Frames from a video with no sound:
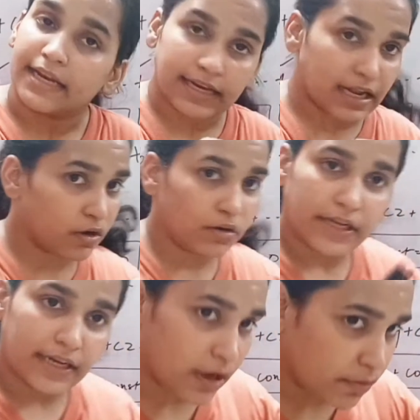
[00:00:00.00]
Now,
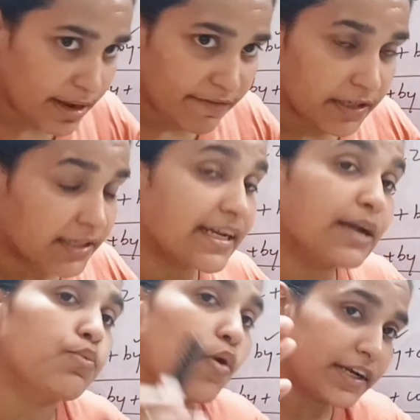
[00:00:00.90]
till now we have
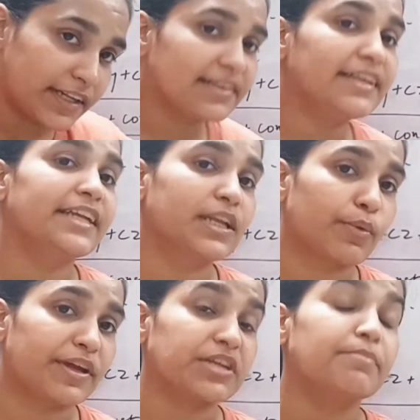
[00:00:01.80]
understand what is linear
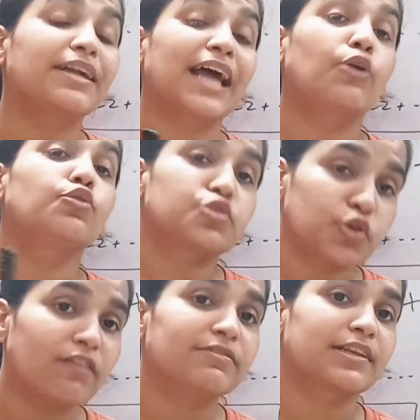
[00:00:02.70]
equation, but how to
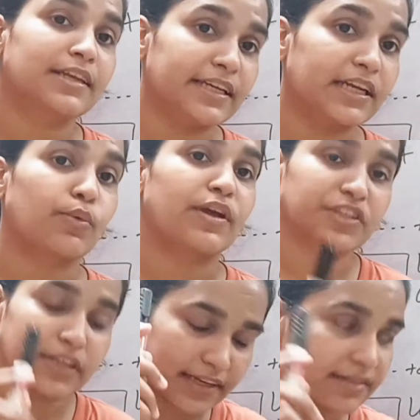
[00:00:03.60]
solve this linear
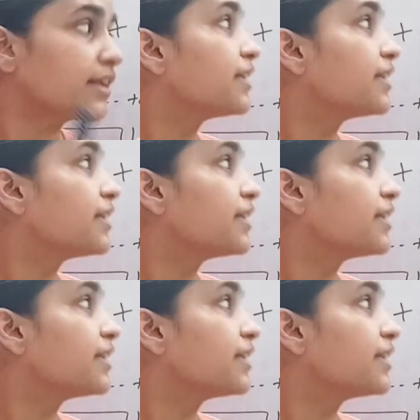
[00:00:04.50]
equation is the